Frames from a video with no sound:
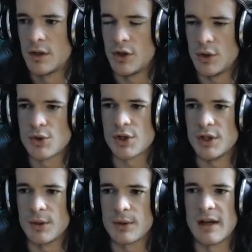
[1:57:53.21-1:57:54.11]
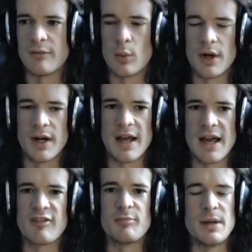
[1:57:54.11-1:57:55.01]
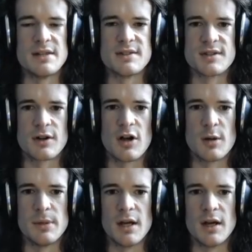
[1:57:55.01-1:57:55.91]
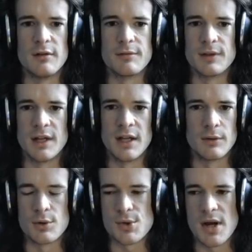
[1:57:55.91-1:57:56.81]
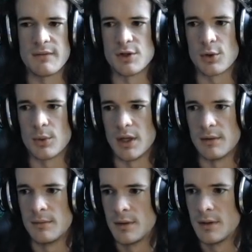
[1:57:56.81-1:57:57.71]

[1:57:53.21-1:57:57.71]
usually you can have 1.5 bases economy of Ling, Roach, Ravager, Queen,